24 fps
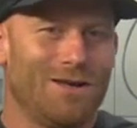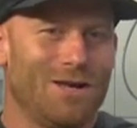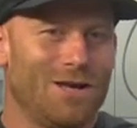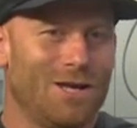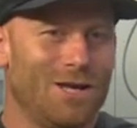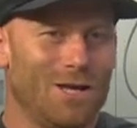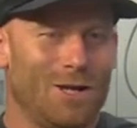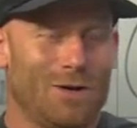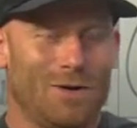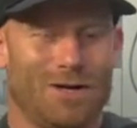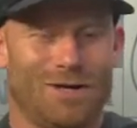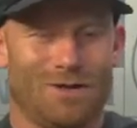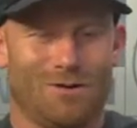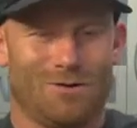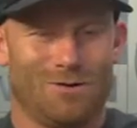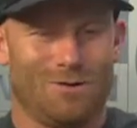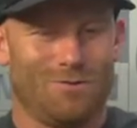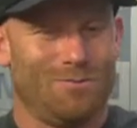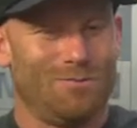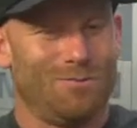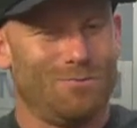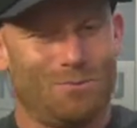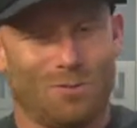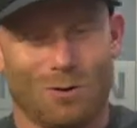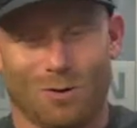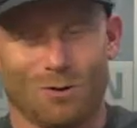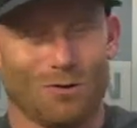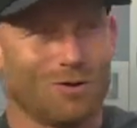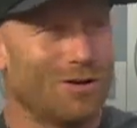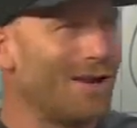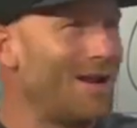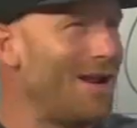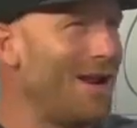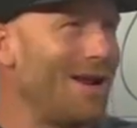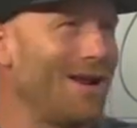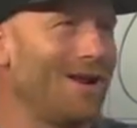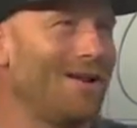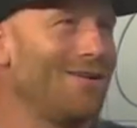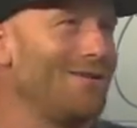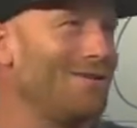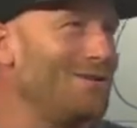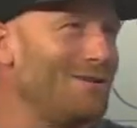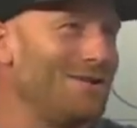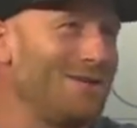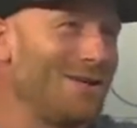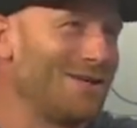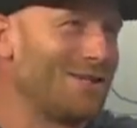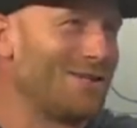you know, either pulled it out
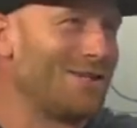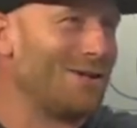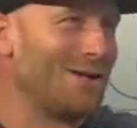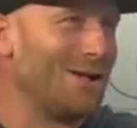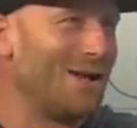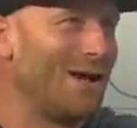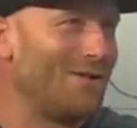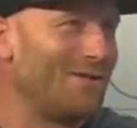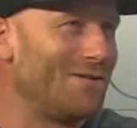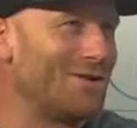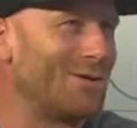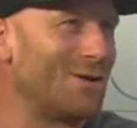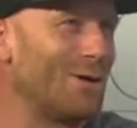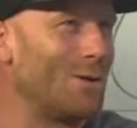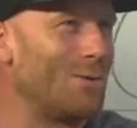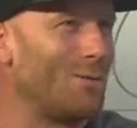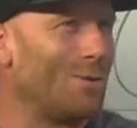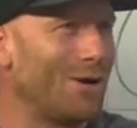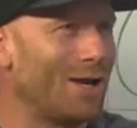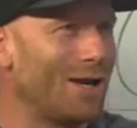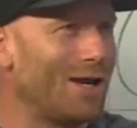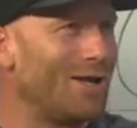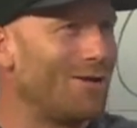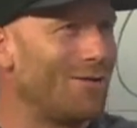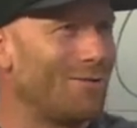and dusted it off and started playing.